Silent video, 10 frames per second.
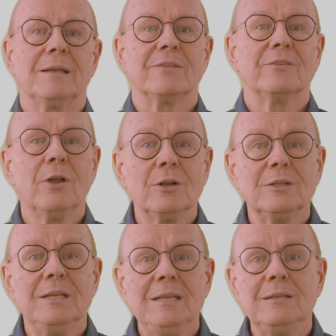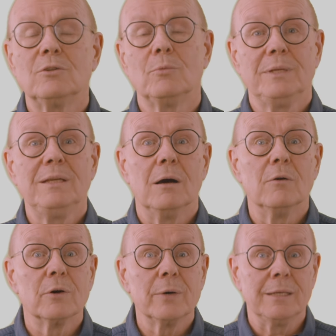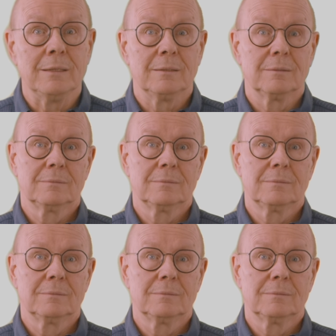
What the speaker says: does not need to be overridden.